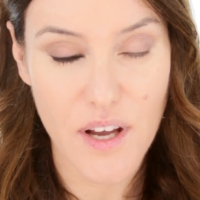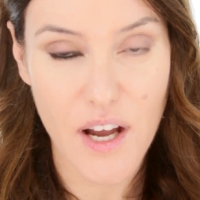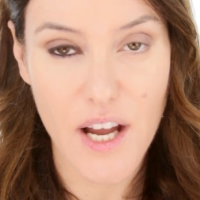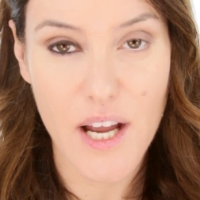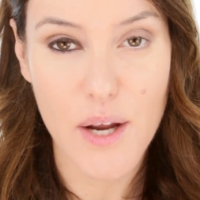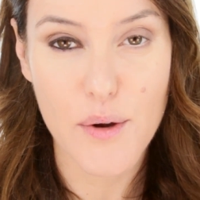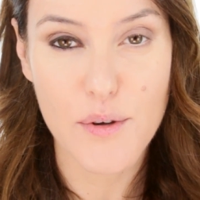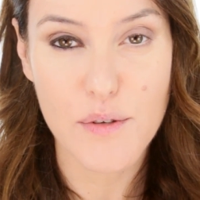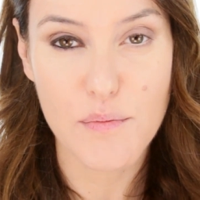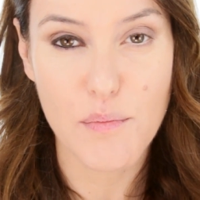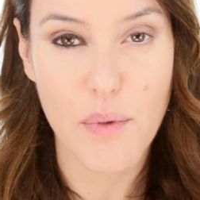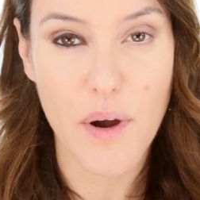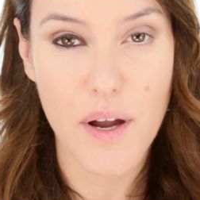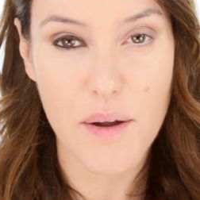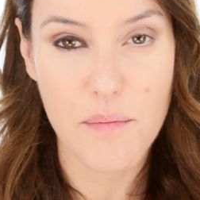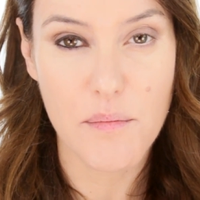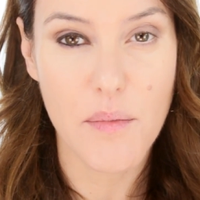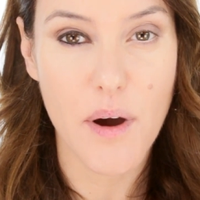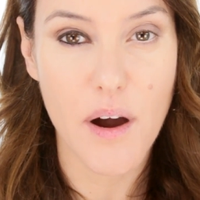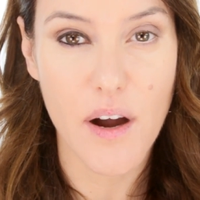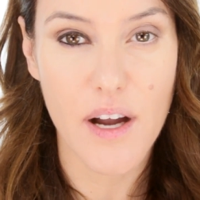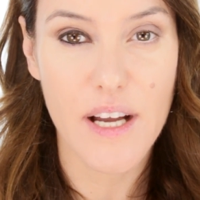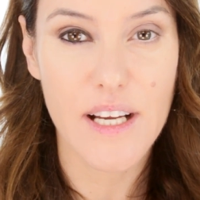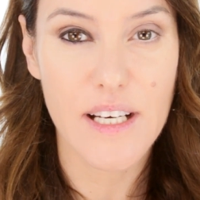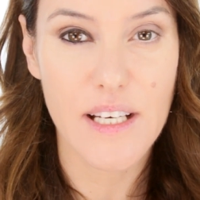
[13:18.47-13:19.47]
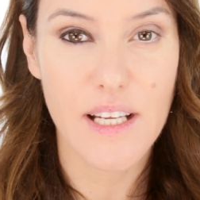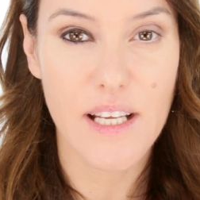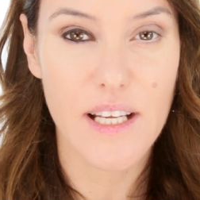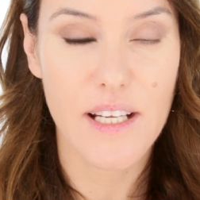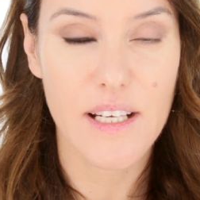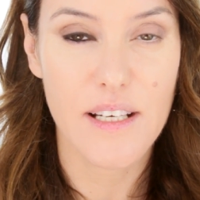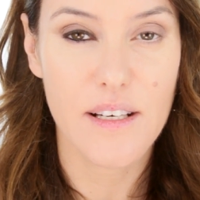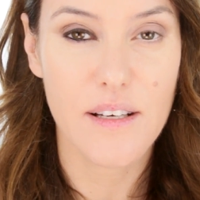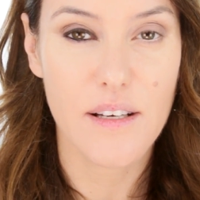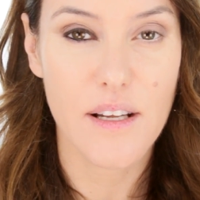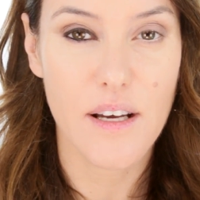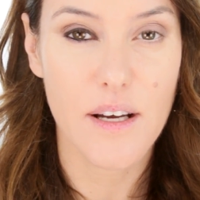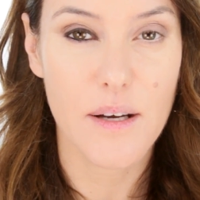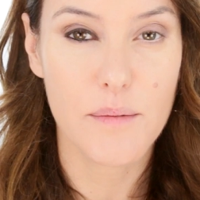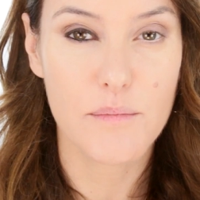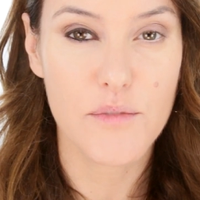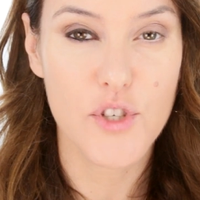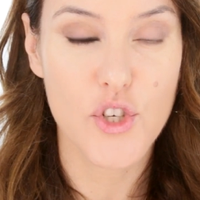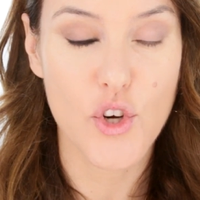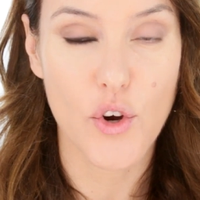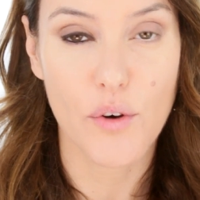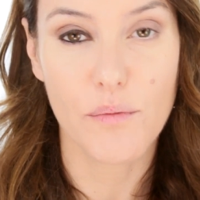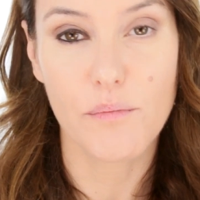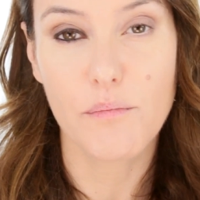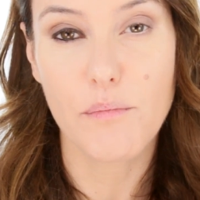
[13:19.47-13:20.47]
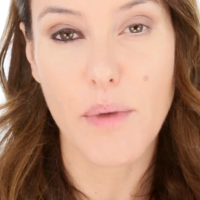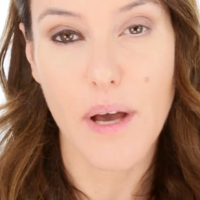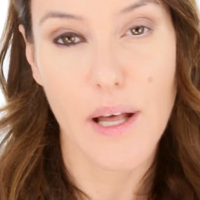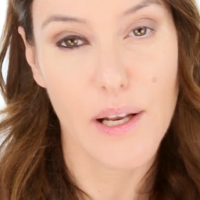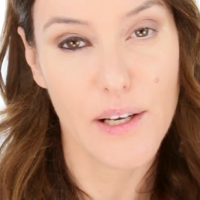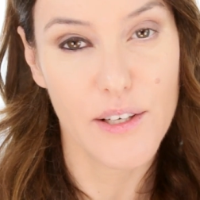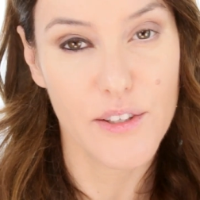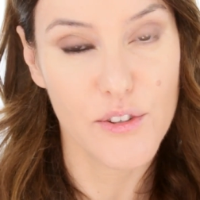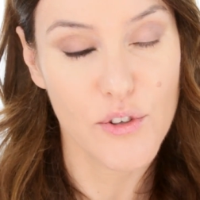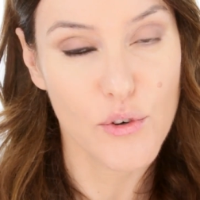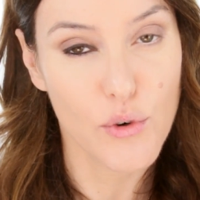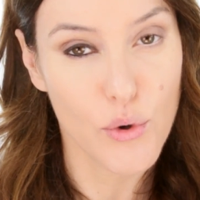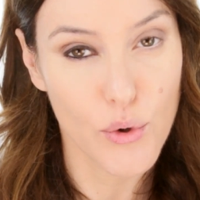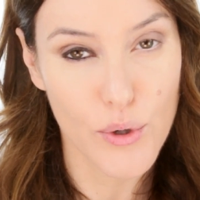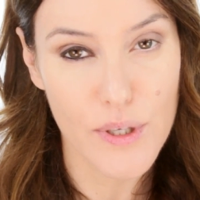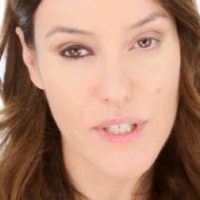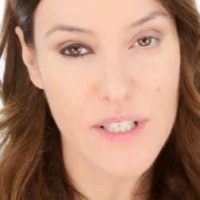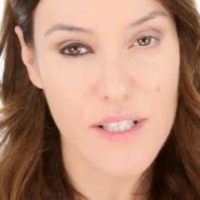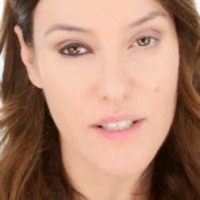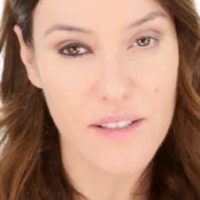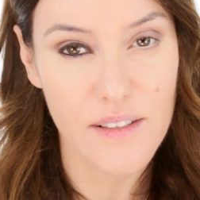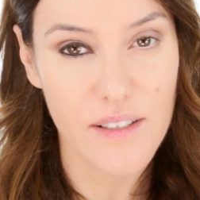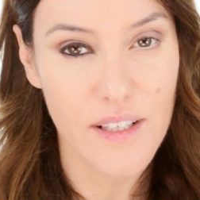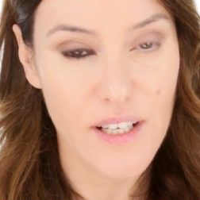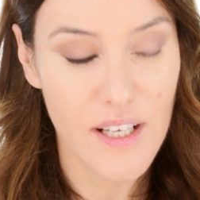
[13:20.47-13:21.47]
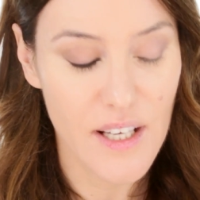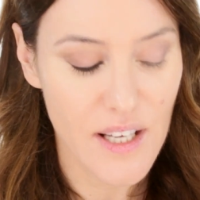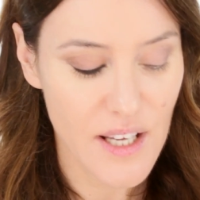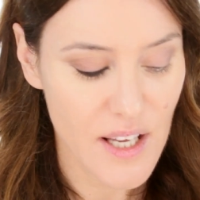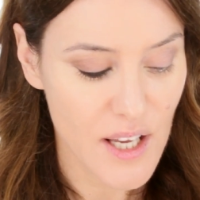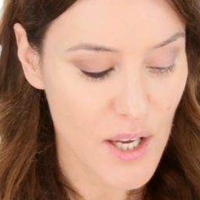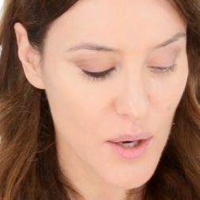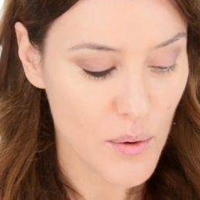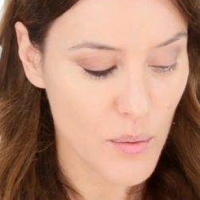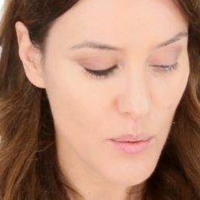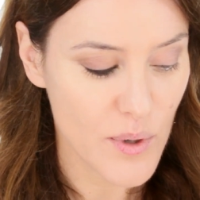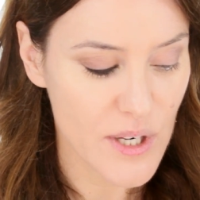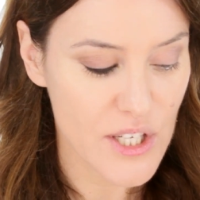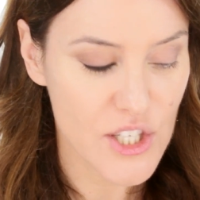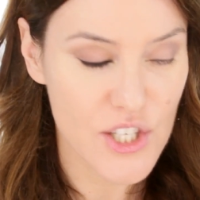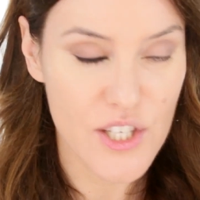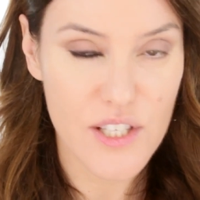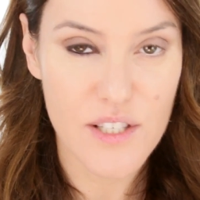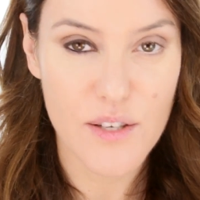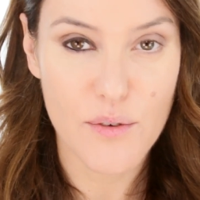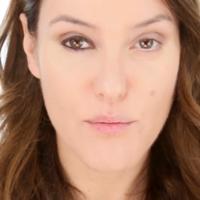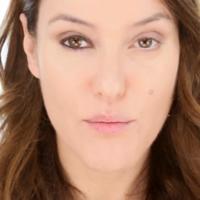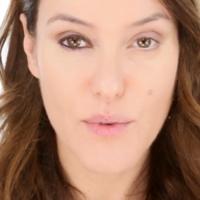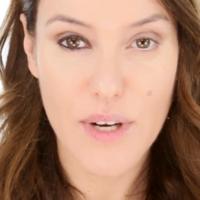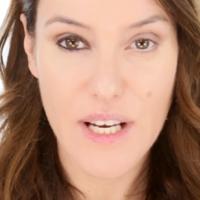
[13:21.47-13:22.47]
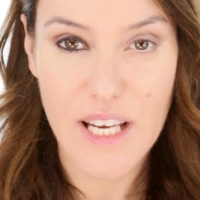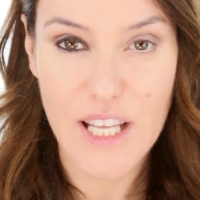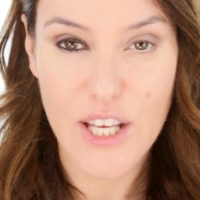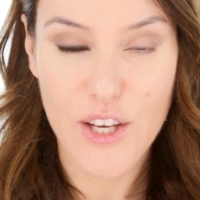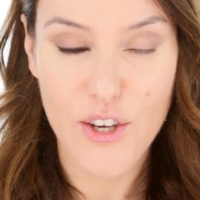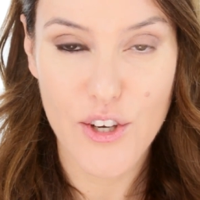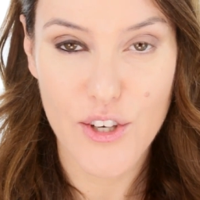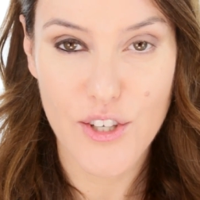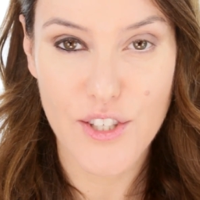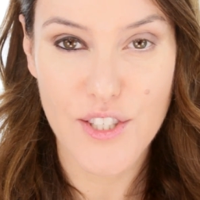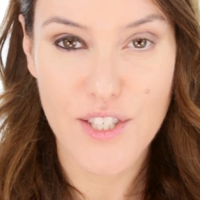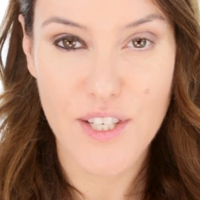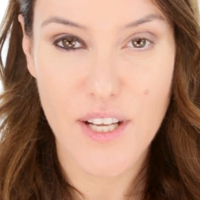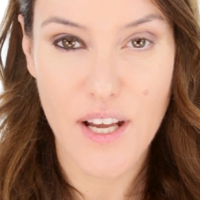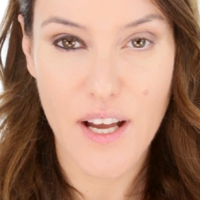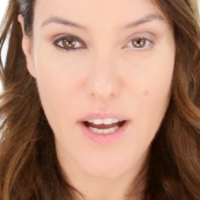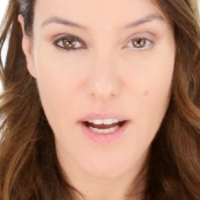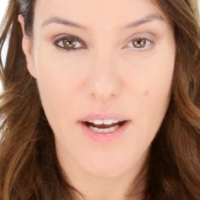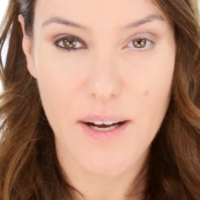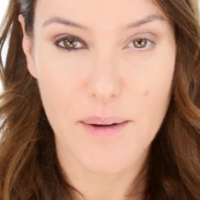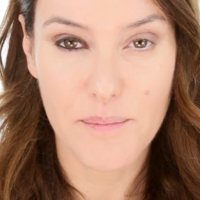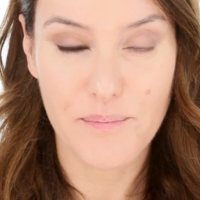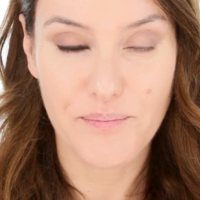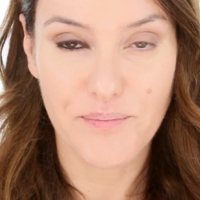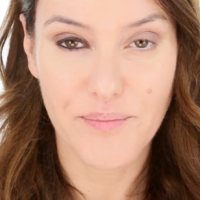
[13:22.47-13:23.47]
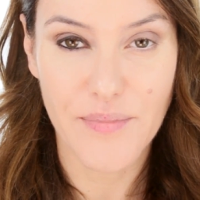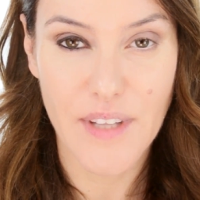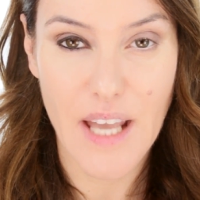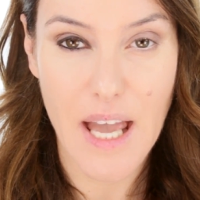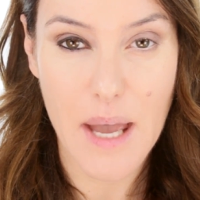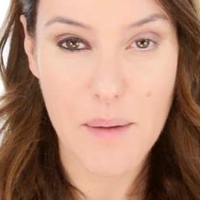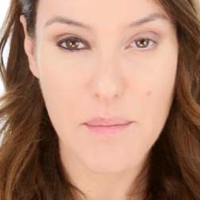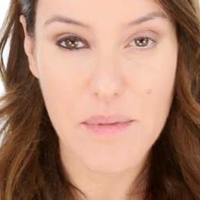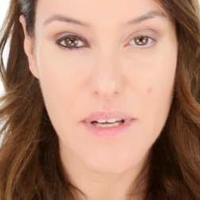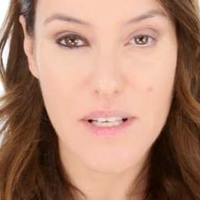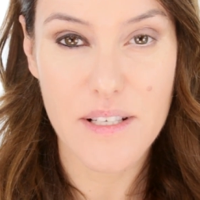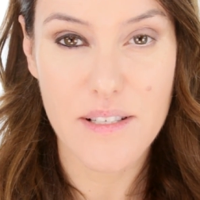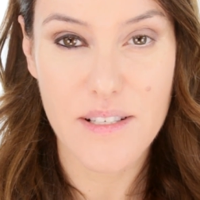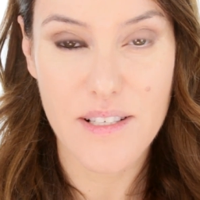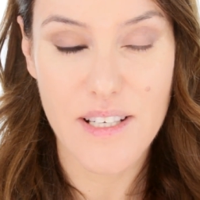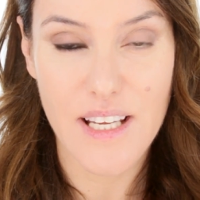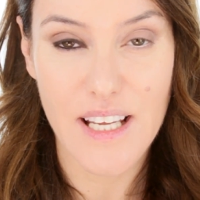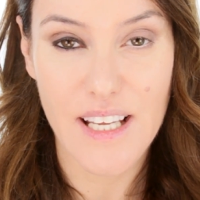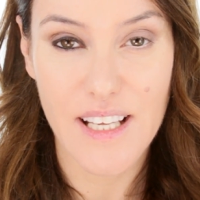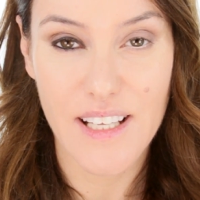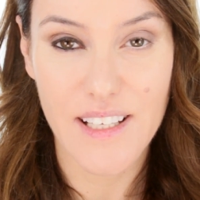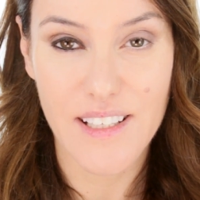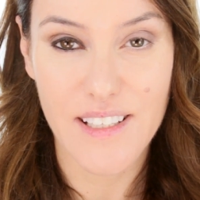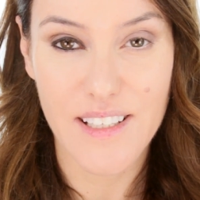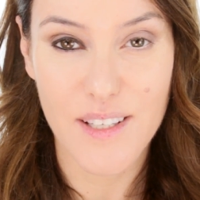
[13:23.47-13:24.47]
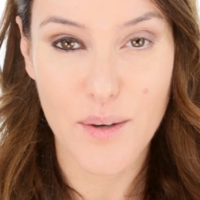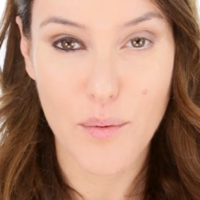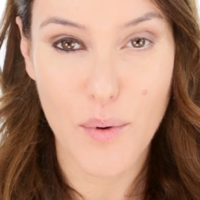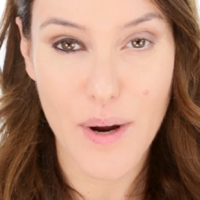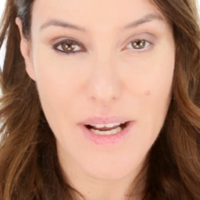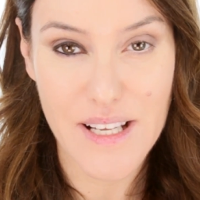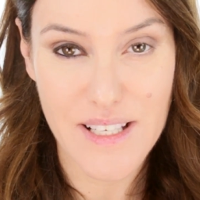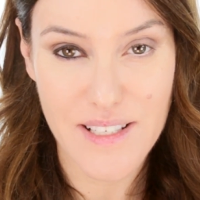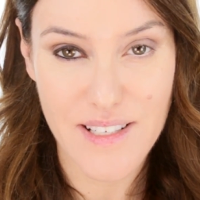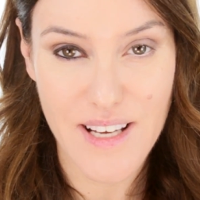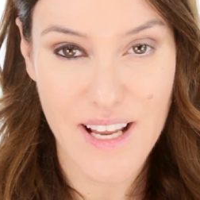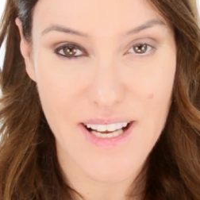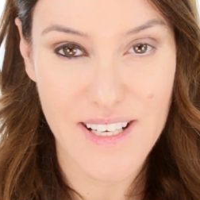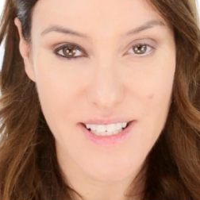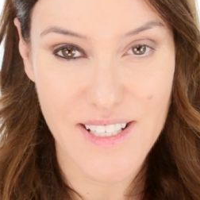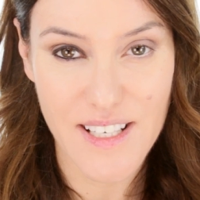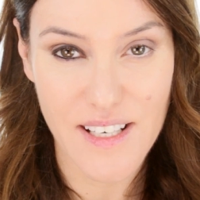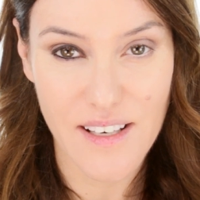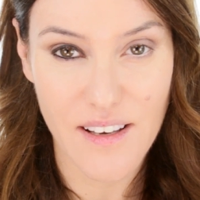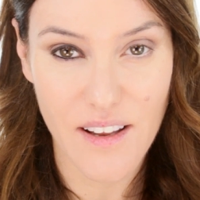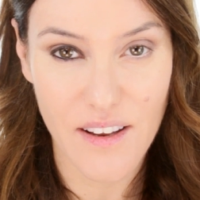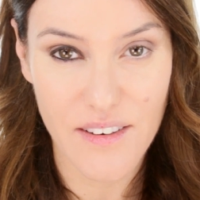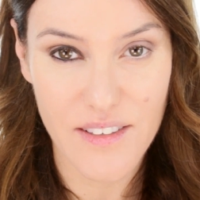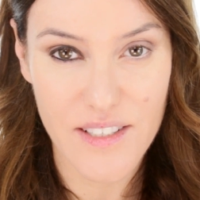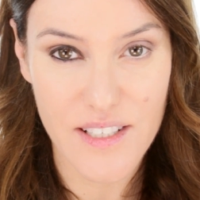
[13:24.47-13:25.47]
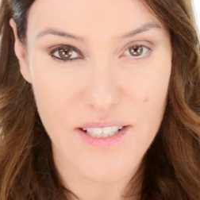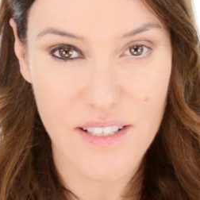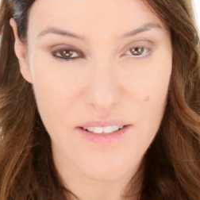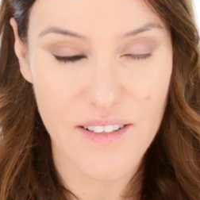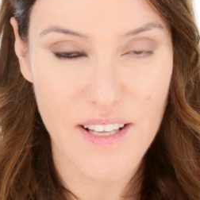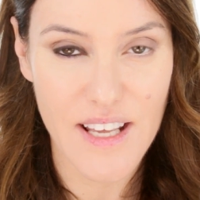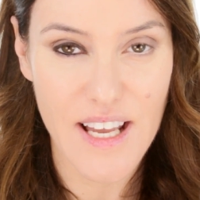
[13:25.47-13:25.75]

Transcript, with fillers: I always buy mine in um, John Bell and Croyden, which is a really good um, chemist in the West End in London.